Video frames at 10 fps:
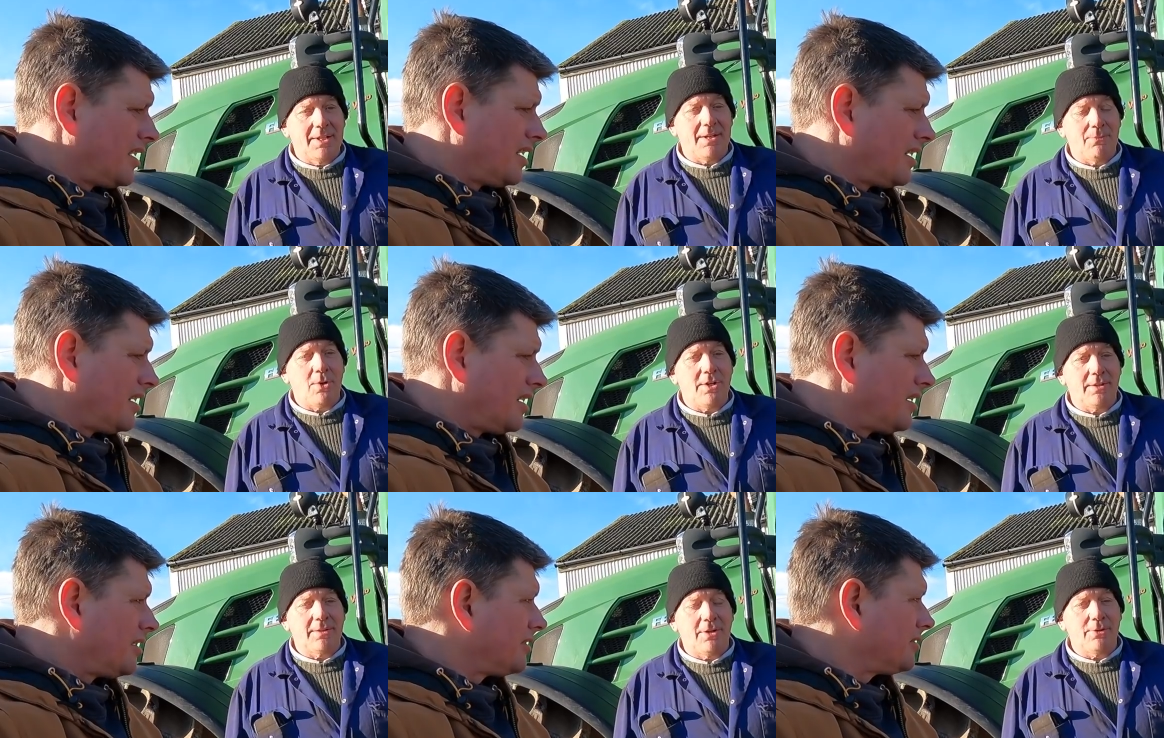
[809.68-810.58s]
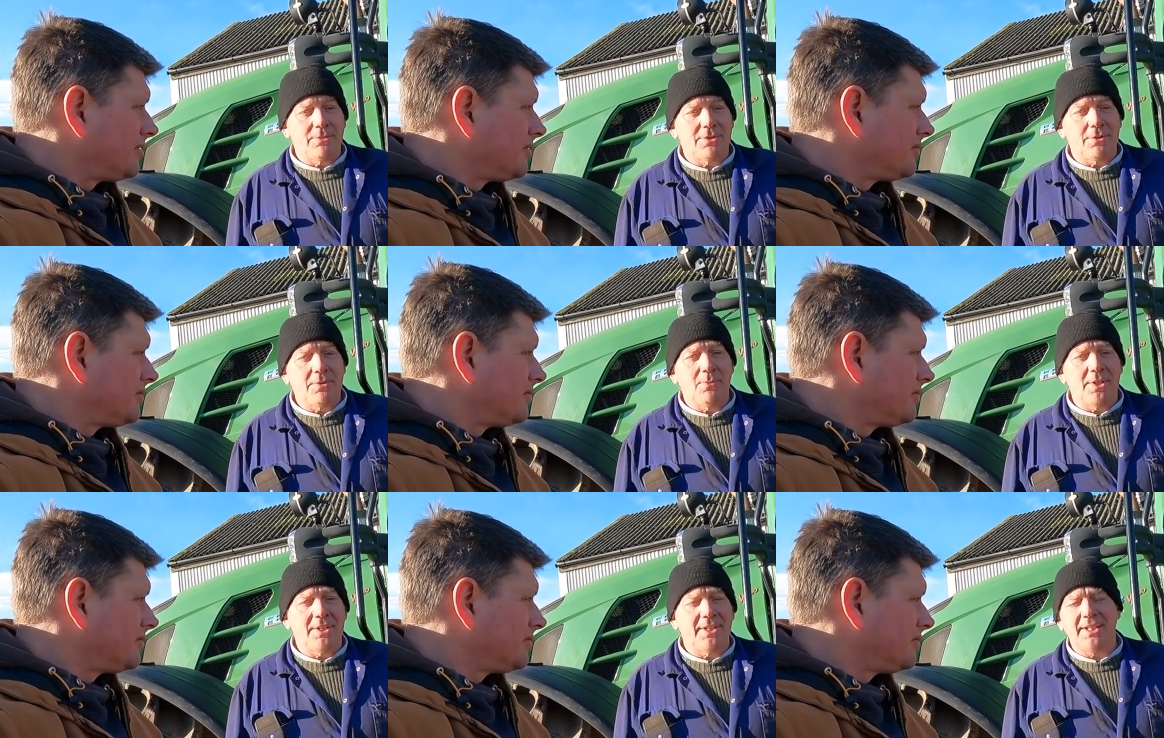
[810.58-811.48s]
Speaker 1: Why I was the only
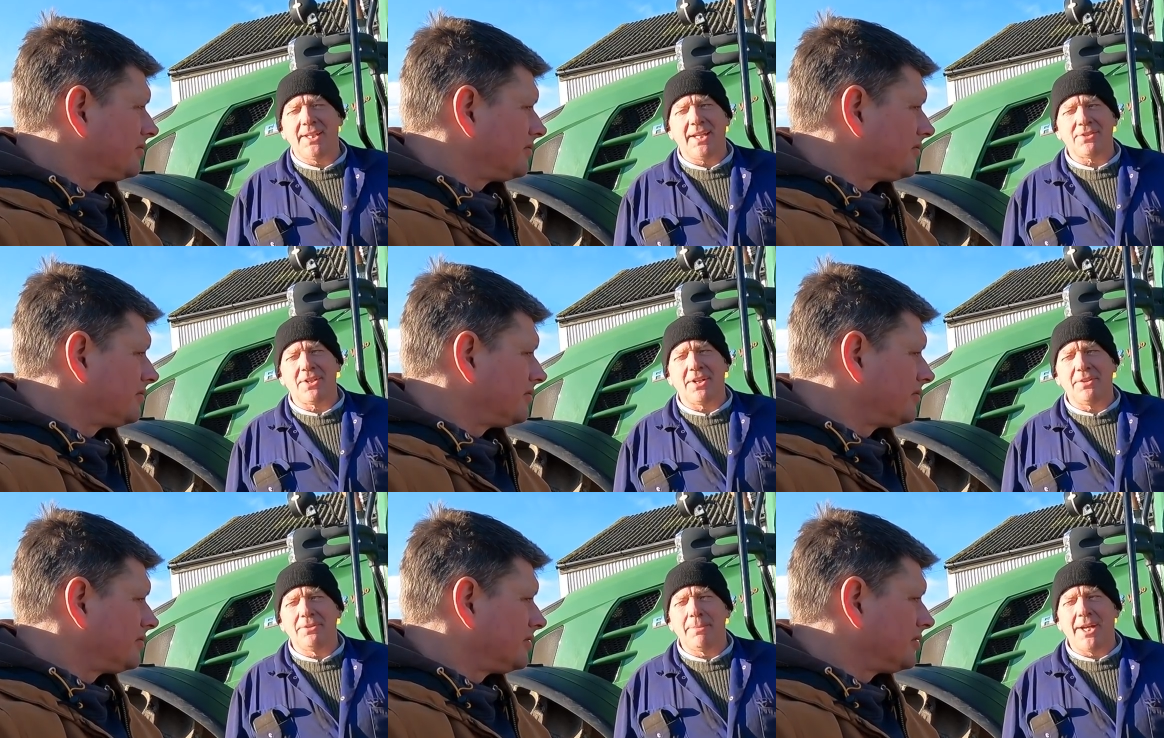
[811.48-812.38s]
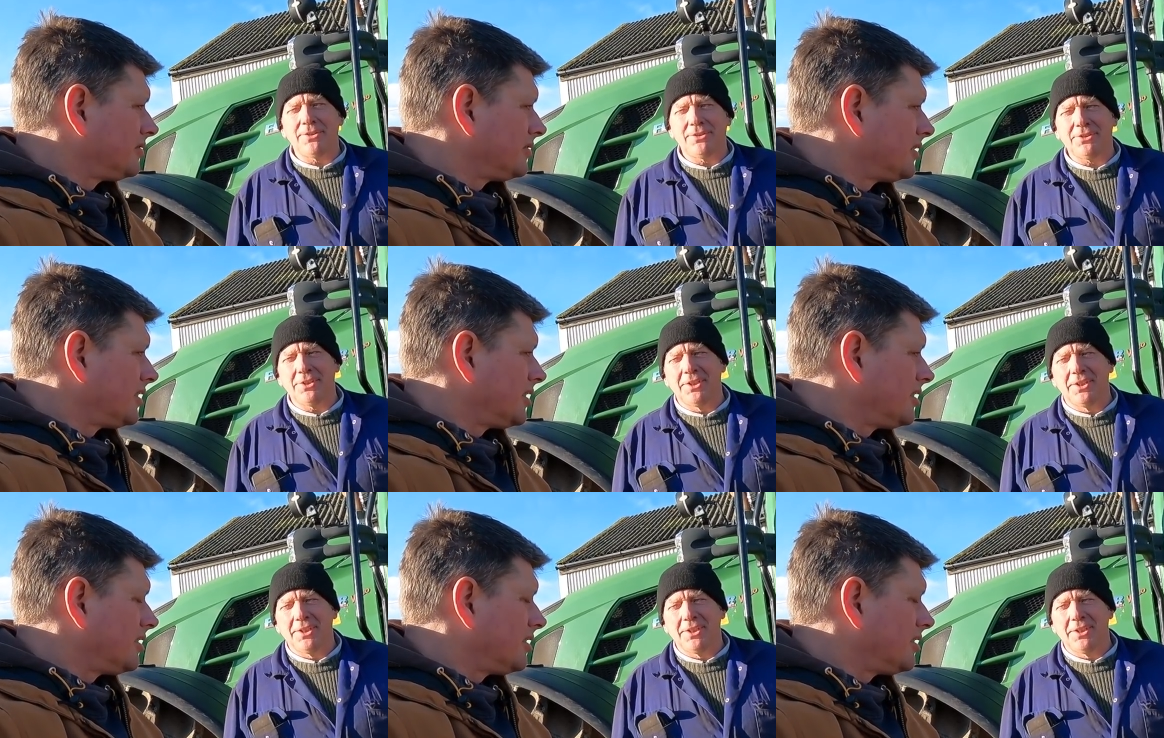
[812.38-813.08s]
one that didn't get stuck on the marshes.